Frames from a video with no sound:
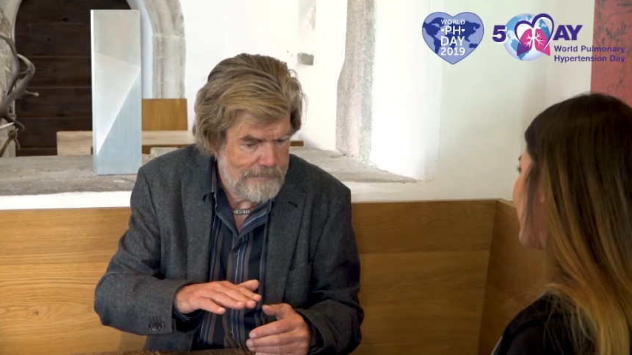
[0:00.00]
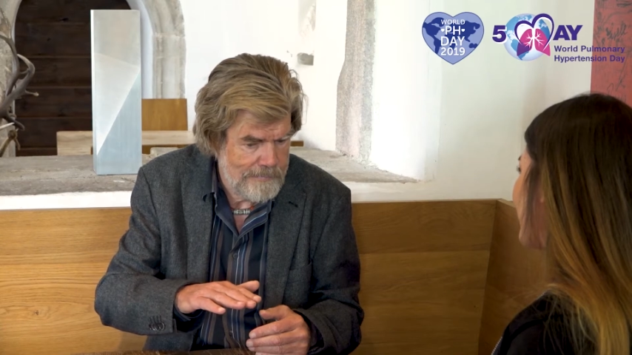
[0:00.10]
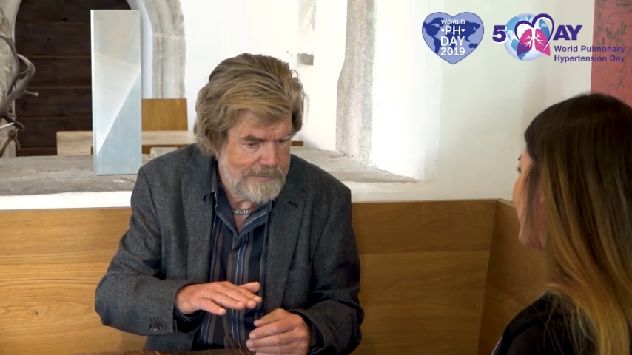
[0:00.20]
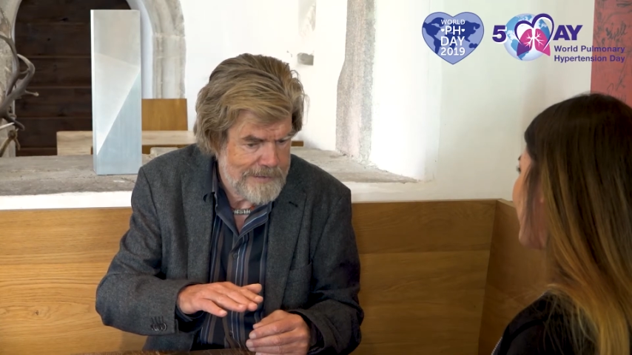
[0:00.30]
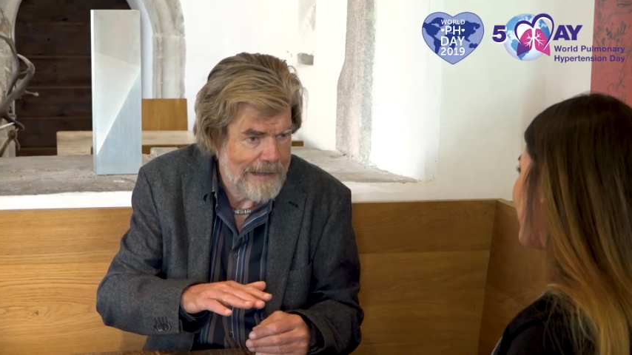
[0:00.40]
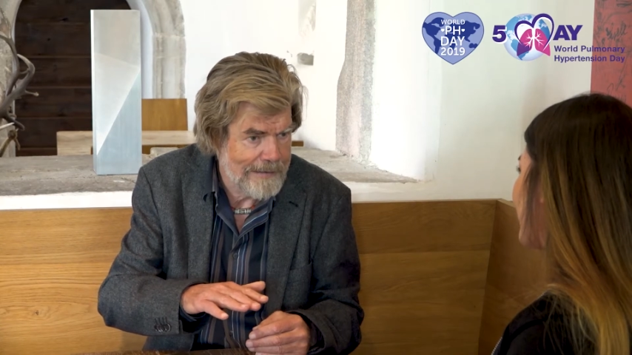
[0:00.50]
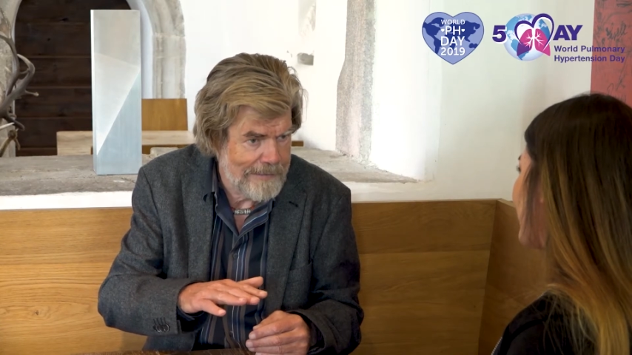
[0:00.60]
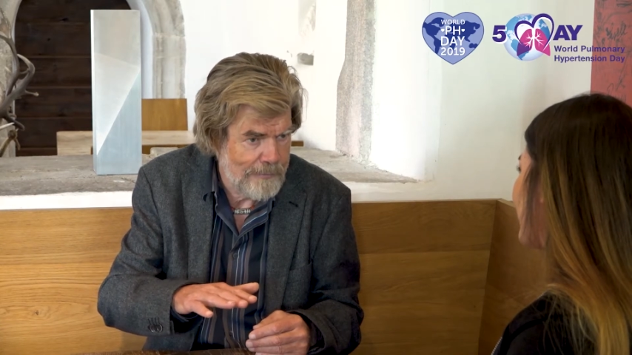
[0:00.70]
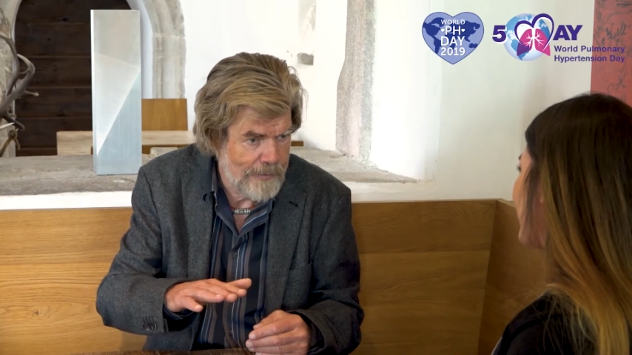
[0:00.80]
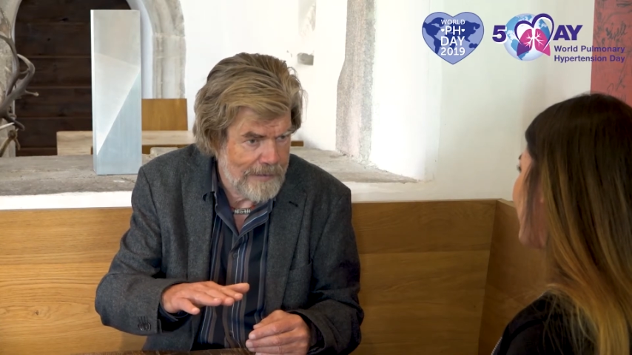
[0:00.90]

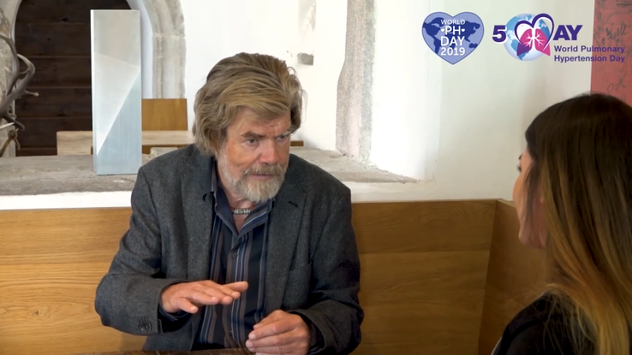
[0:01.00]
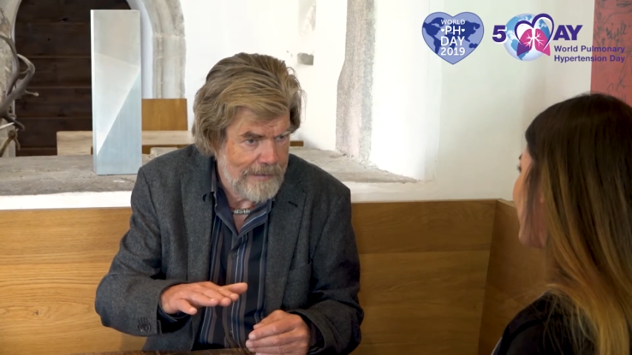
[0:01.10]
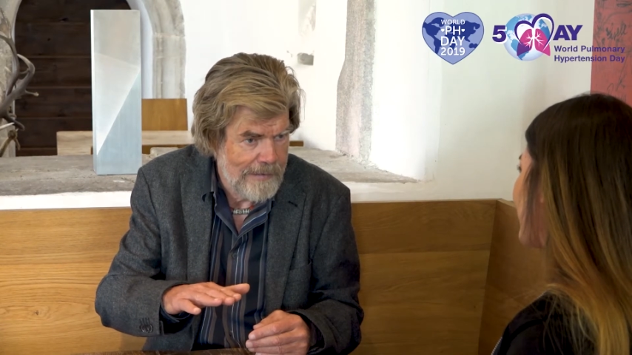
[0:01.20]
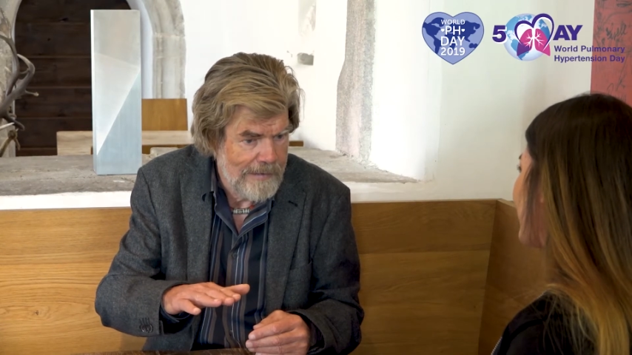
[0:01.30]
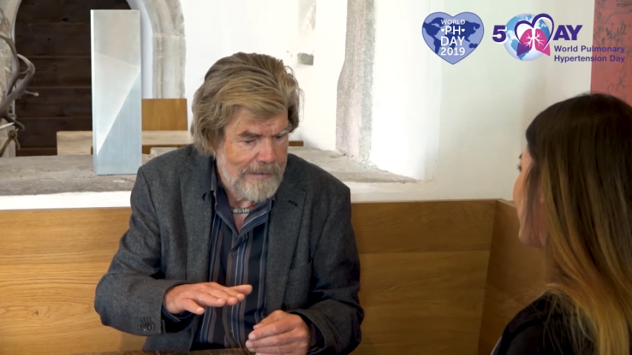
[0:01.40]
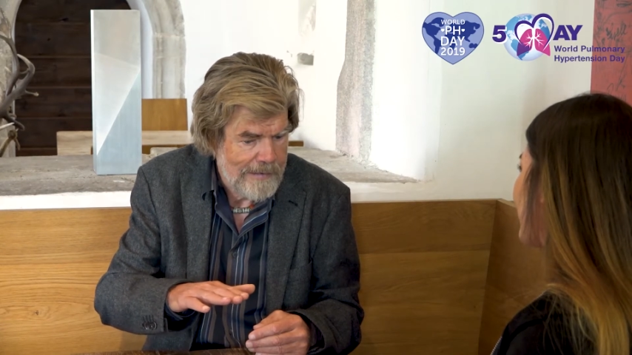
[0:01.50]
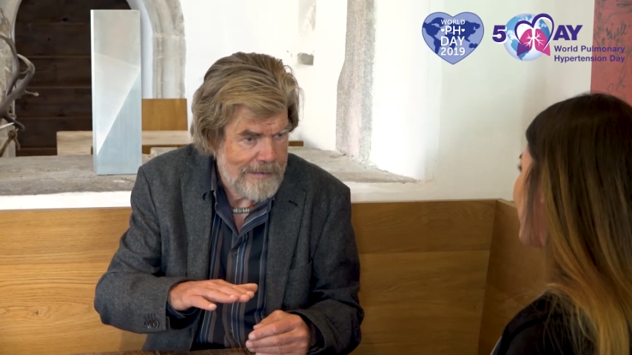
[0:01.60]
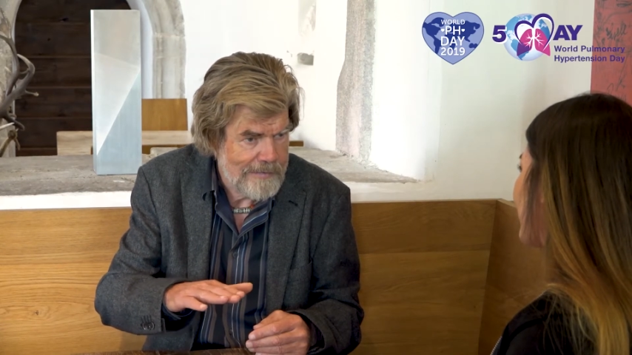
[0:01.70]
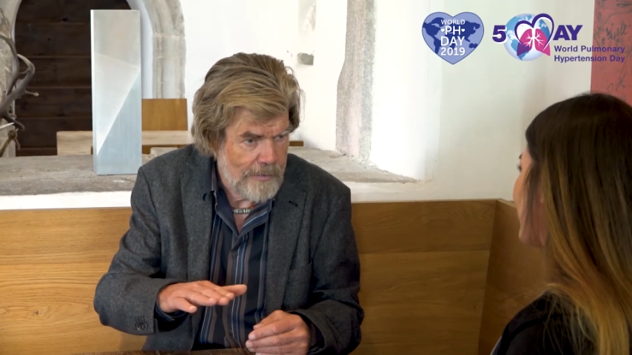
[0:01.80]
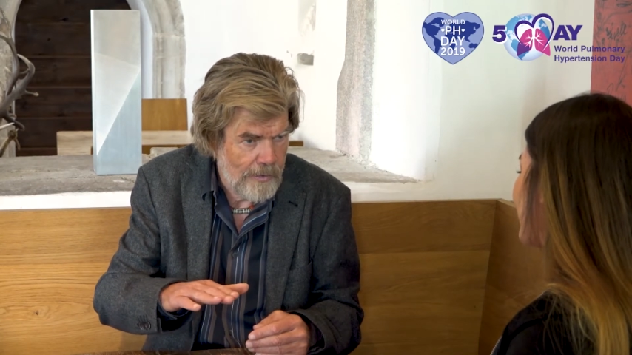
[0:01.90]
scientific
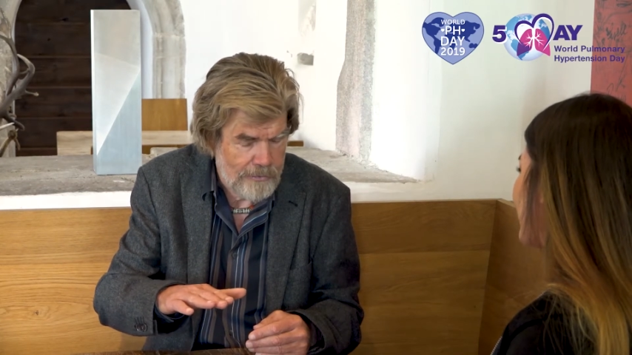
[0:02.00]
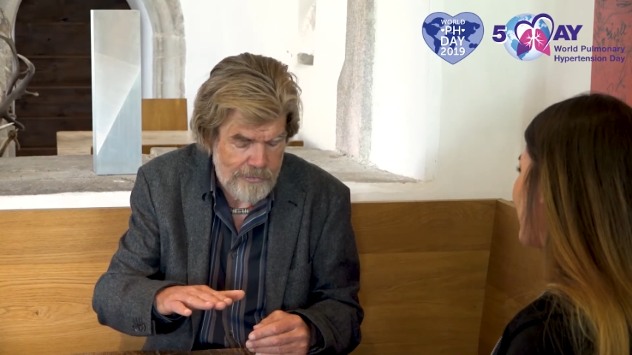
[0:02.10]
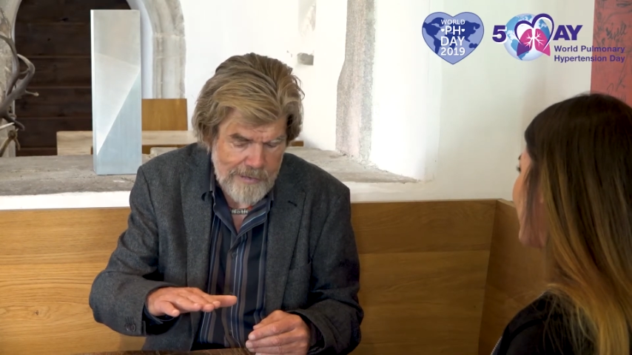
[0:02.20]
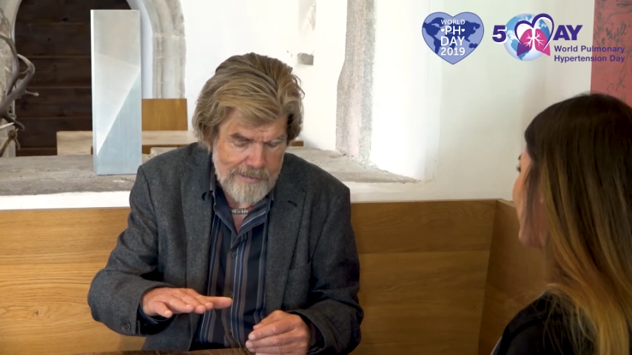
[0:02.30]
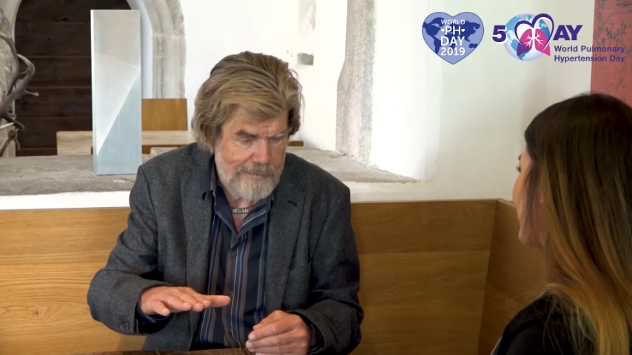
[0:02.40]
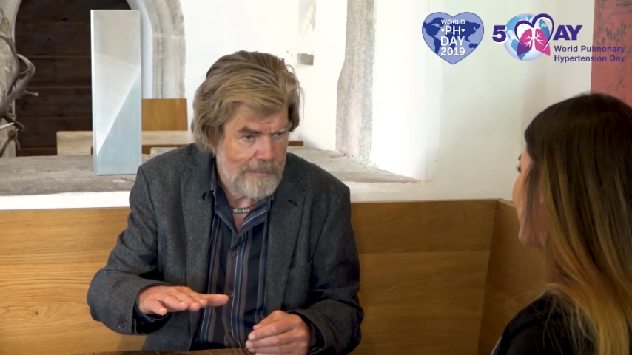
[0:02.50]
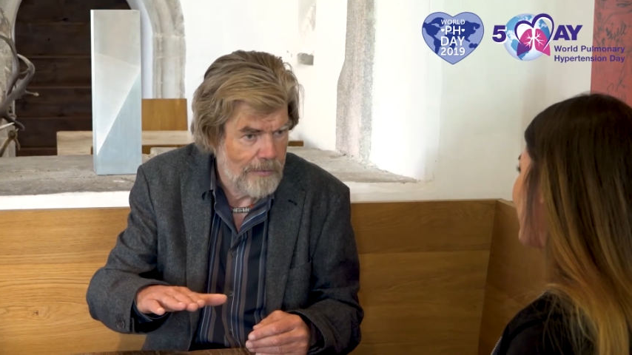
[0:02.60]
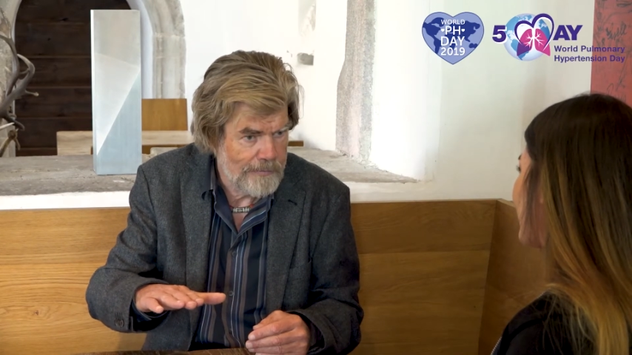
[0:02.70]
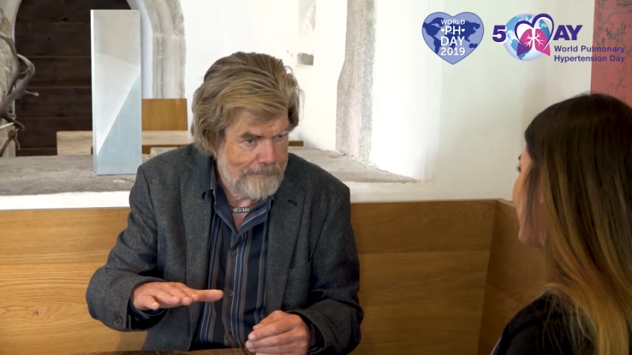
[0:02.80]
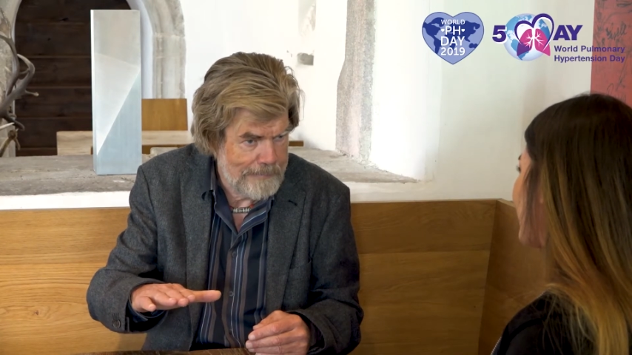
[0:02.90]
research is
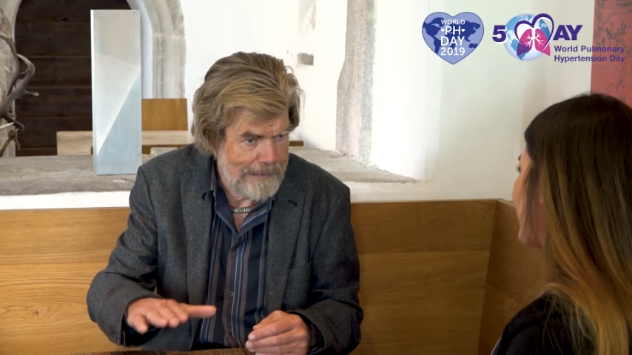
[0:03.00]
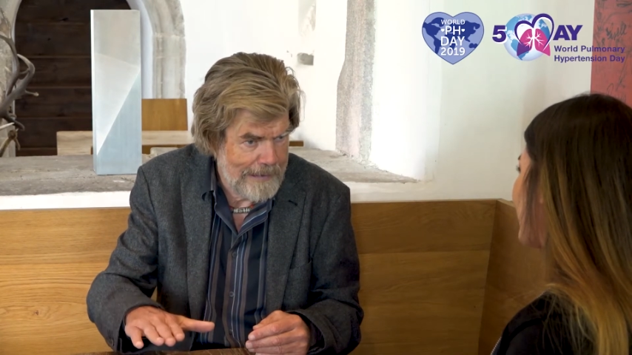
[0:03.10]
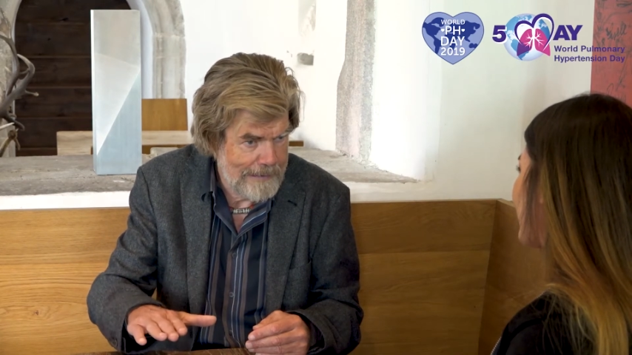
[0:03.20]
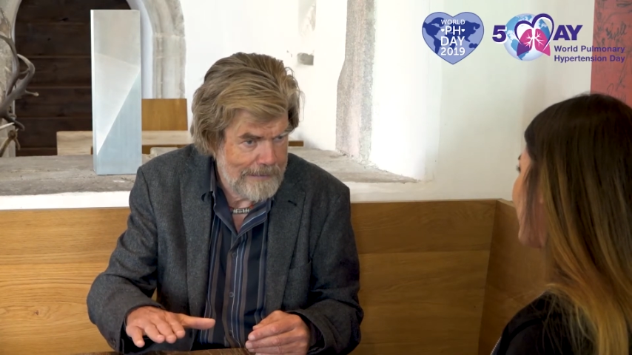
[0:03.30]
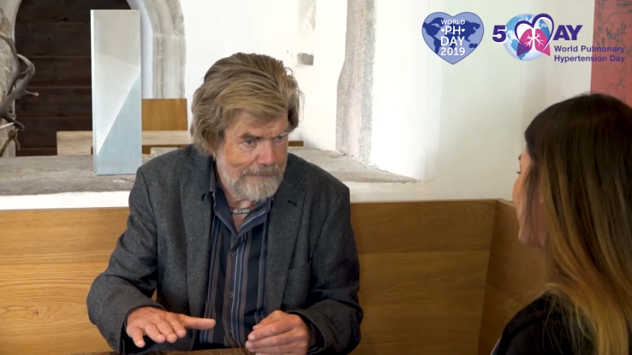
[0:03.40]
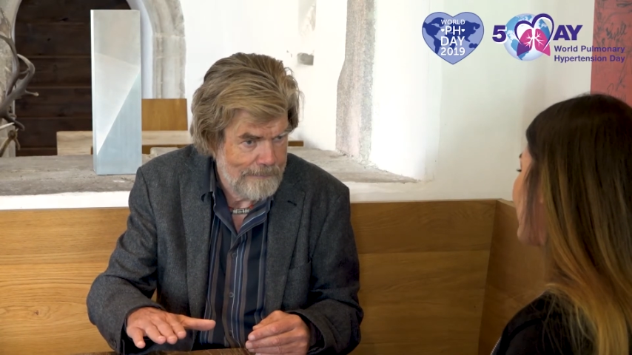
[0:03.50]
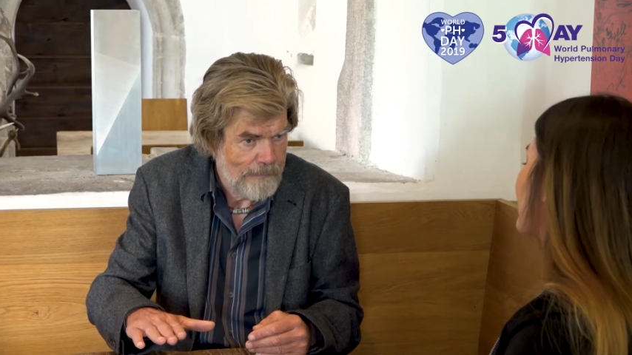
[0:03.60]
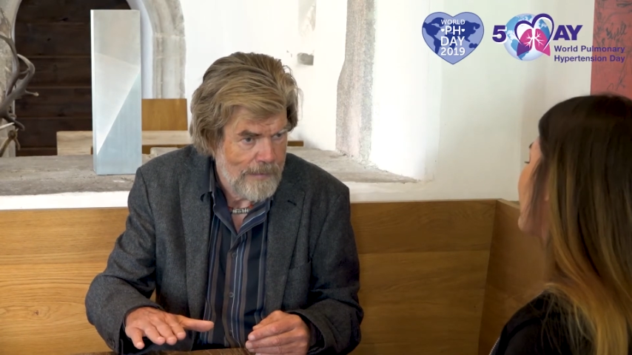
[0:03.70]
on the beginning,